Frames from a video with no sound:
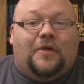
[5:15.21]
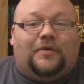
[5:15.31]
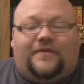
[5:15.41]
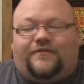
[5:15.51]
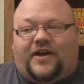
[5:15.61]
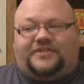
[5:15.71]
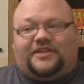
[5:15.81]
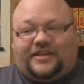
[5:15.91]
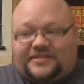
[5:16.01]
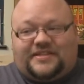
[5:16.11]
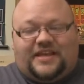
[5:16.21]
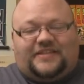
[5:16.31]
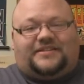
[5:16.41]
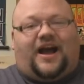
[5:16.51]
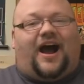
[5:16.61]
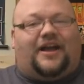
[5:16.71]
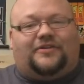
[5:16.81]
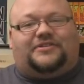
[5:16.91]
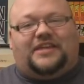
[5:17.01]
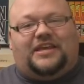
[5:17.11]
when he fights against the
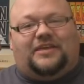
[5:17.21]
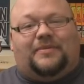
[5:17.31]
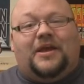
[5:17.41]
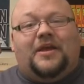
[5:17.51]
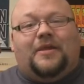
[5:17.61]
entire team.